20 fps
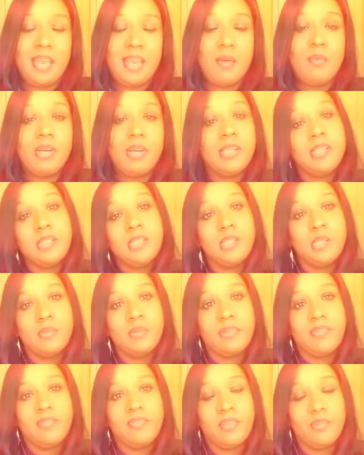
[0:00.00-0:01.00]
I wanted to do
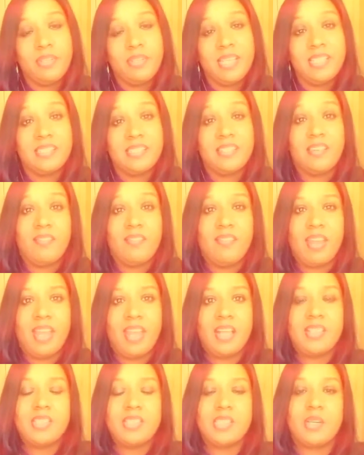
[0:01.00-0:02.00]
it a few days in
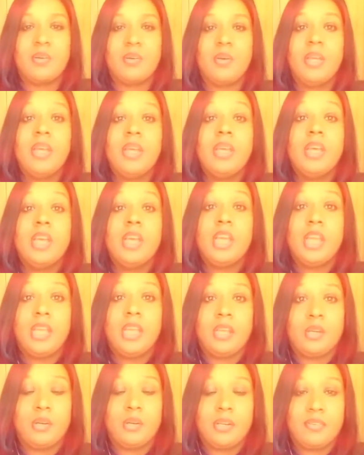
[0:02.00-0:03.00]
advance so
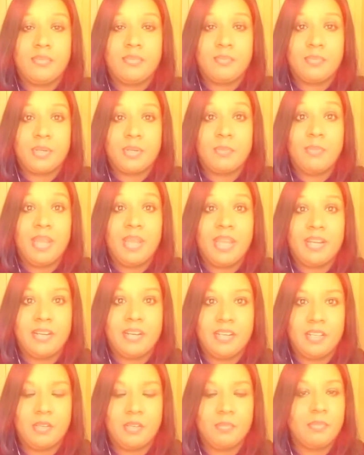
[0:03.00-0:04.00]
it could have
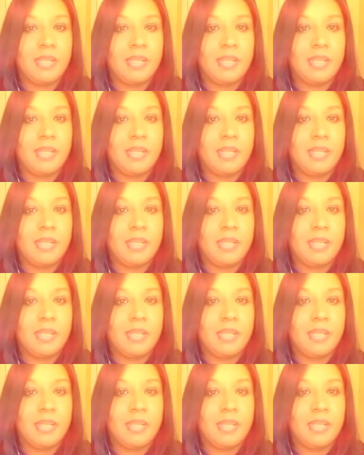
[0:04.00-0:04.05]
prepared you.